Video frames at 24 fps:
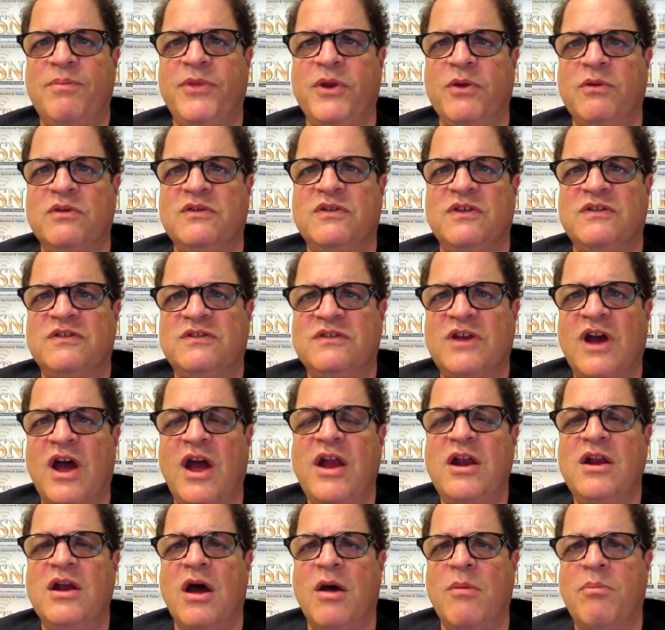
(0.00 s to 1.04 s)
there was a
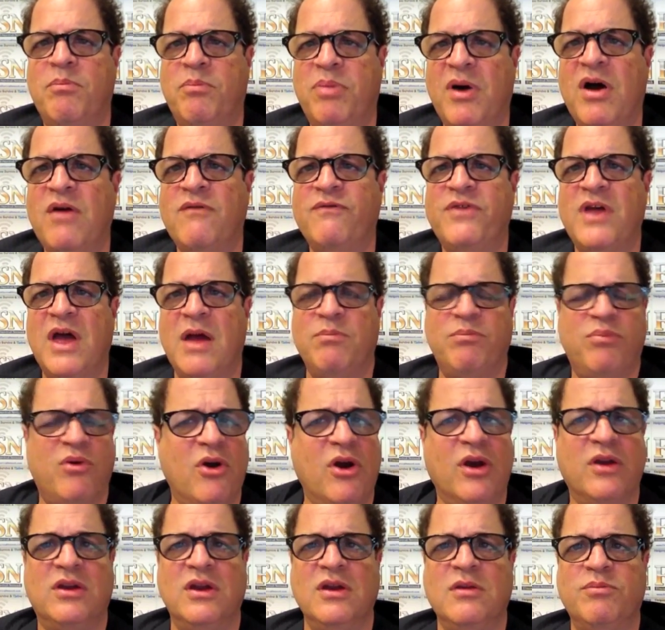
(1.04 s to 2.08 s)
sign above that
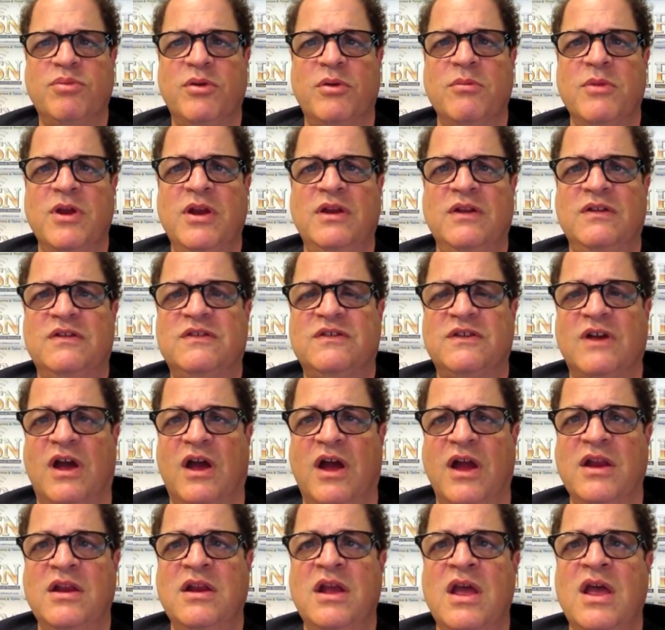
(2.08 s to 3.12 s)
parking permitted
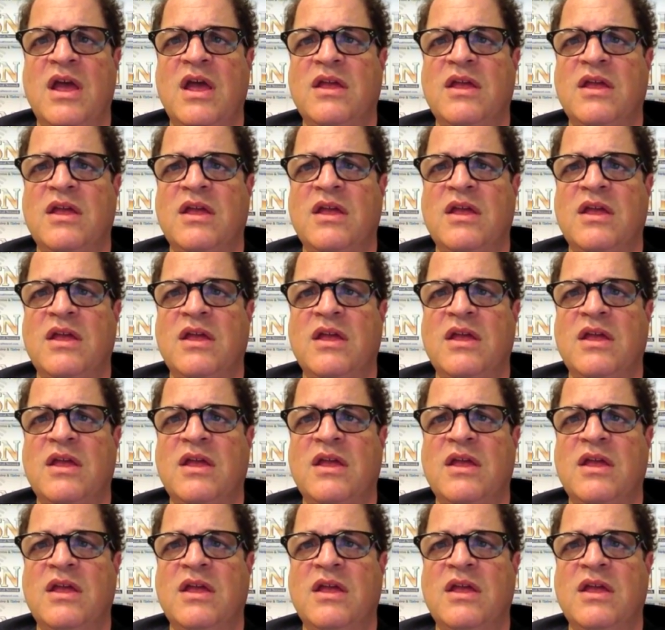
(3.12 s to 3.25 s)
sign